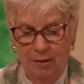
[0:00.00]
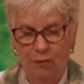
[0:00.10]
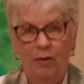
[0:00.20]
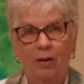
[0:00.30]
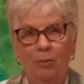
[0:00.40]

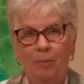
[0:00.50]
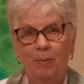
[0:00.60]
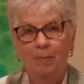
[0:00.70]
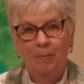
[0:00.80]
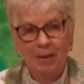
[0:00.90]
Philip
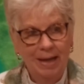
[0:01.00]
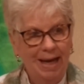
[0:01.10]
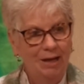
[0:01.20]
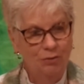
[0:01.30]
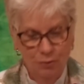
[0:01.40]
and
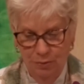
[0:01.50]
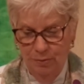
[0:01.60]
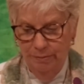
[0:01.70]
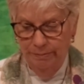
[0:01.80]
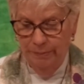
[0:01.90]
Andrew,
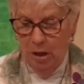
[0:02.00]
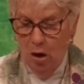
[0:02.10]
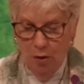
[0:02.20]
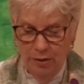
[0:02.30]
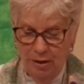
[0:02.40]

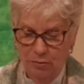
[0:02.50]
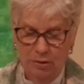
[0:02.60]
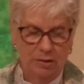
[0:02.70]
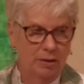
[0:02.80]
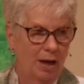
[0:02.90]
all the other
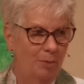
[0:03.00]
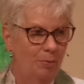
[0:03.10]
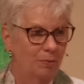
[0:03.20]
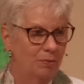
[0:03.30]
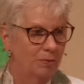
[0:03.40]

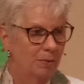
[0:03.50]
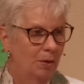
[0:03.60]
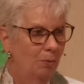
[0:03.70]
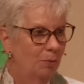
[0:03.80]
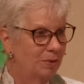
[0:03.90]
disciples,
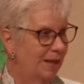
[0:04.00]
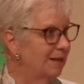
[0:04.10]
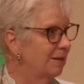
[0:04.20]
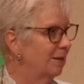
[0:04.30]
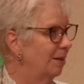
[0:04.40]
were
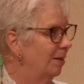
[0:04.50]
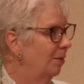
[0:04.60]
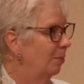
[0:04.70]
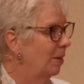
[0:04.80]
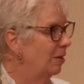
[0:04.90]
tested
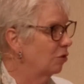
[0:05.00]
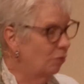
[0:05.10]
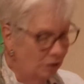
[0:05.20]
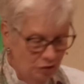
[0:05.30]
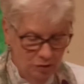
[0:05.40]
by this
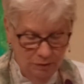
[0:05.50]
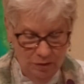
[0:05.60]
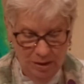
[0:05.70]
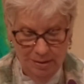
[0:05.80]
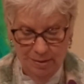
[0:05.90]
question of
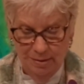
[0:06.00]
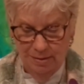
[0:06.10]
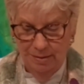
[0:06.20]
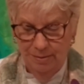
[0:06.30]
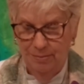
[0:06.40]

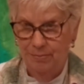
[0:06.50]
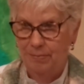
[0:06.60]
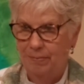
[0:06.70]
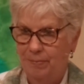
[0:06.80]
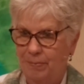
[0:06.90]
Jesus.
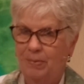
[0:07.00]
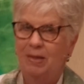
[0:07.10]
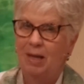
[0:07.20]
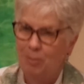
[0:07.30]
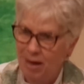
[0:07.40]

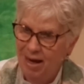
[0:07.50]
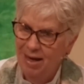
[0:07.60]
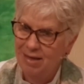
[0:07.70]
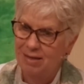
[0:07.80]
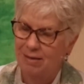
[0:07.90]
Did they
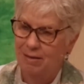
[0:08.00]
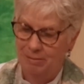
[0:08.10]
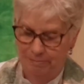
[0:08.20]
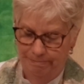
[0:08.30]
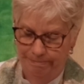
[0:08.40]
pass?
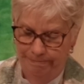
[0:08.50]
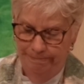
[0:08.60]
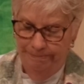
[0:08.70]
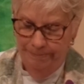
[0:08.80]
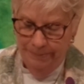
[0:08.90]

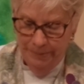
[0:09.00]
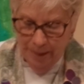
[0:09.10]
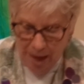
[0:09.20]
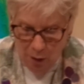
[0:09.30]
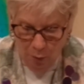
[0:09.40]

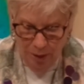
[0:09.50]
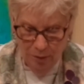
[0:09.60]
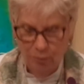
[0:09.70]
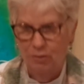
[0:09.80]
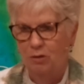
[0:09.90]
How are we
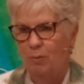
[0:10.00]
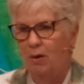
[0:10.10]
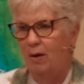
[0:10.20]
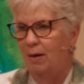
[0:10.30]
going to respond?